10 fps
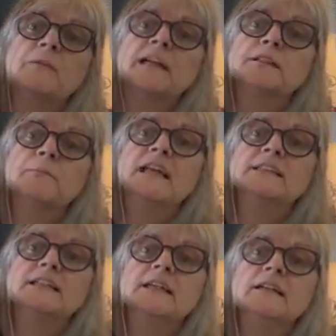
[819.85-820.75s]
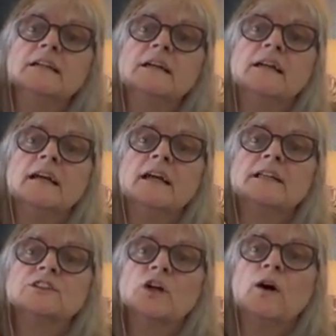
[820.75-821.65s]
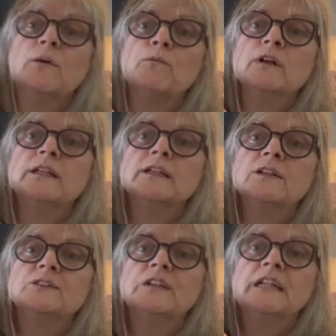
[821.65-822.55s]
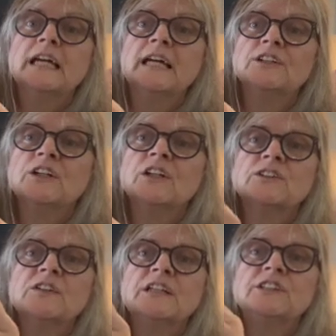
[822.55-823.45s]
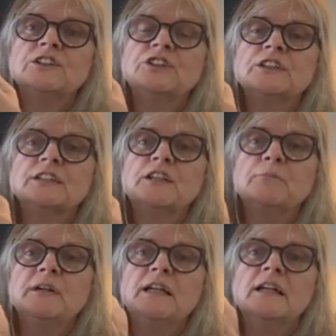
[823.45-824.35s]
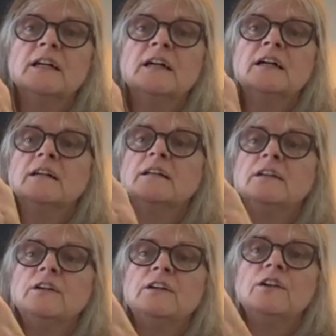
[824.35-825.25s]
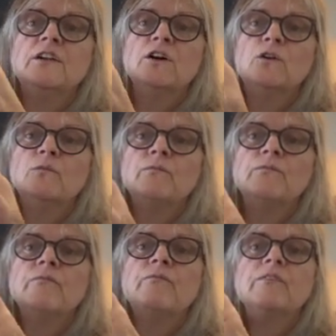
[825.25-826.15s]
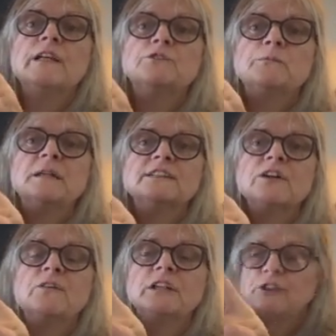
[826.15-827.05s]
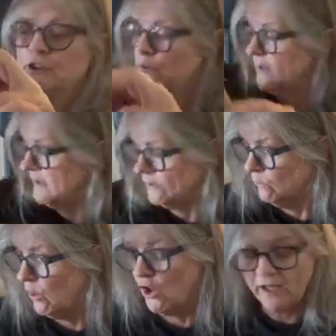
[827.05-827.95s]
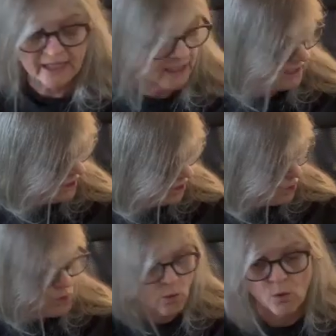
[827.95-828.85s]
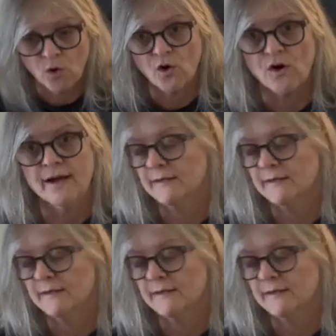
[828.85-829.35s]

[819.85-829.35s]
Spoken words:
my spacing. And so I'm really close to the edge. So this is just gonna be, you know, this will be sewn into a little wall hanging or